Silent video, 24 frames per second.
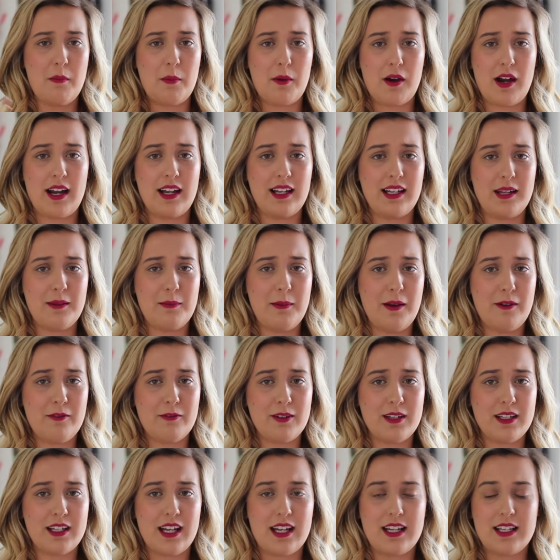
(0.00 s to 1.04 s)
a bright lip
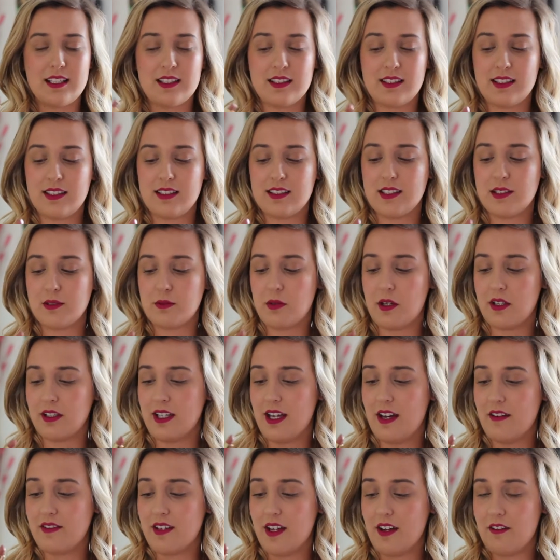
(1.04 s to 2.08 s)
every day, so this is one
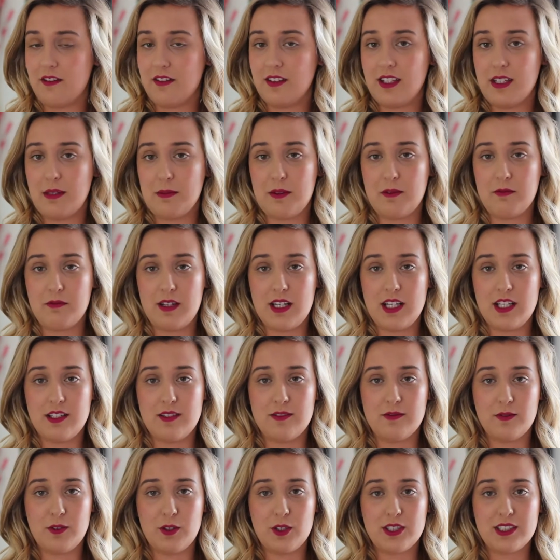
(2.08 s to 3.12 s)
that I've definitely been
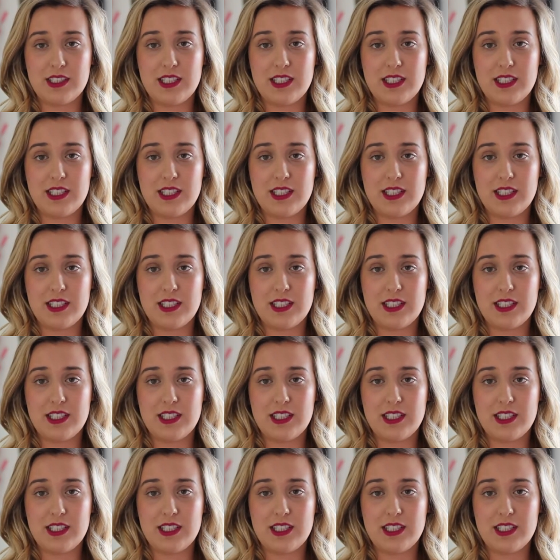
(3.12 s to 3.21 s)
reaching for.